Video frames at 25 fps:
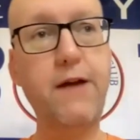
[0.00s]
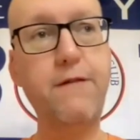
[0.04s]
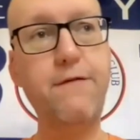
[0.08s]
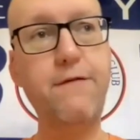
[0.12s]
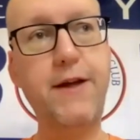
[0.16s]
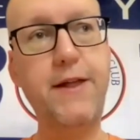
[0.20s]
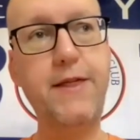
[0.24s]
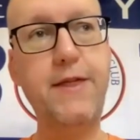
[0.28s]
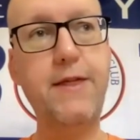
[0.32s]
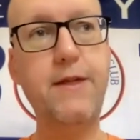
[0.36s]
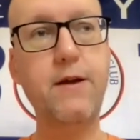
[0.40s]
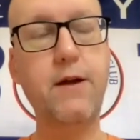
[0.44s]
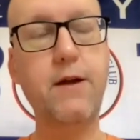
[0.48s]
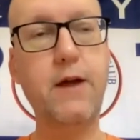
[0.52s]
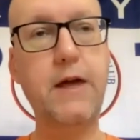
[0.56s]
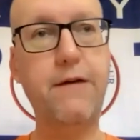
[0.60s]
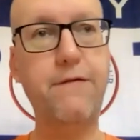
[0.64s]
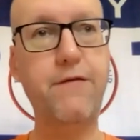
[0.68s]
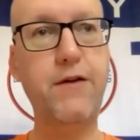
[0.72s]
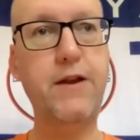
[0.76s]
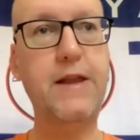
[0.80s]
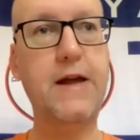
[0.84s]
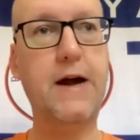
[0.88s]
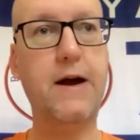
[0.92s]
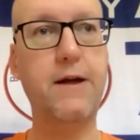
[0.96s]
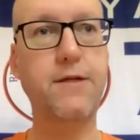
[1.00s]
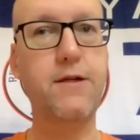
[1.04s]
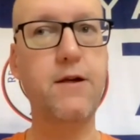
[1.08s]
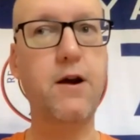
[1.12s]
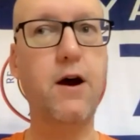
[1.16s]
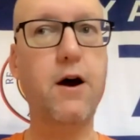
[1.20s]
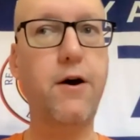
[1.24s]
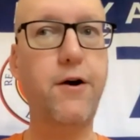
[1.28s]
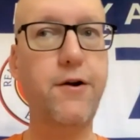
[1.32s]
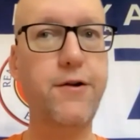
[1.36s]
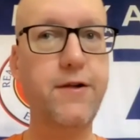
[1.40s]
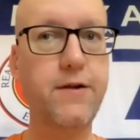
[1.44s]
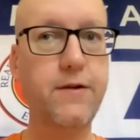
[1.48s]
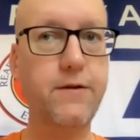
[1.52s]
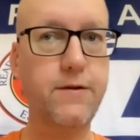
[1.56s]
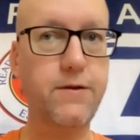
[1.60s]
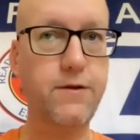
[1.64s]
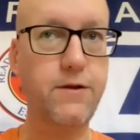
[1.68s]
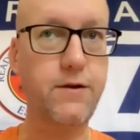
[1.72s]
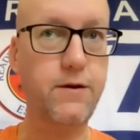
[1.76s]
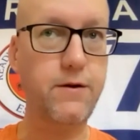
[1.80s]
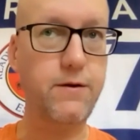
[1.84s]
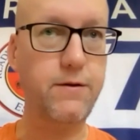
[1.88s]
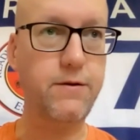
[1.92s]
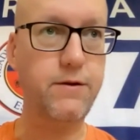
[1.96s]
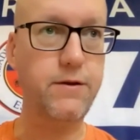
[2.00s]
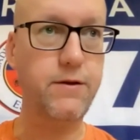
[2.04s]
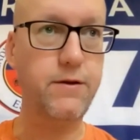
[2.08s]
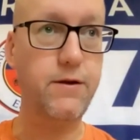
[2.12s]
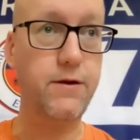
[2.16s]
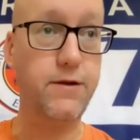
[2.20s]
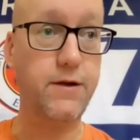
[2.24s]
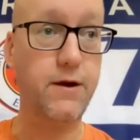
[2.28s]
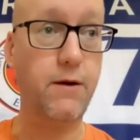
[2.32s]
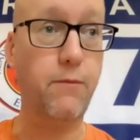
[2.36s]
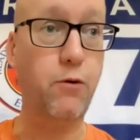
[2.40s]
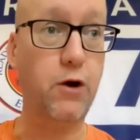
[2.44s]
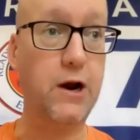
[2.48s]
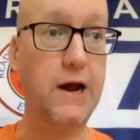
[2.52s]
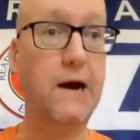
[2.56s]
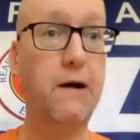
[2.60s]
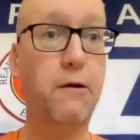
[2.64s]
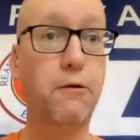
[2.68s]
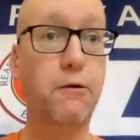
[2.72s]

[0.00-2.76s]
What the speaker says: giving that task to someone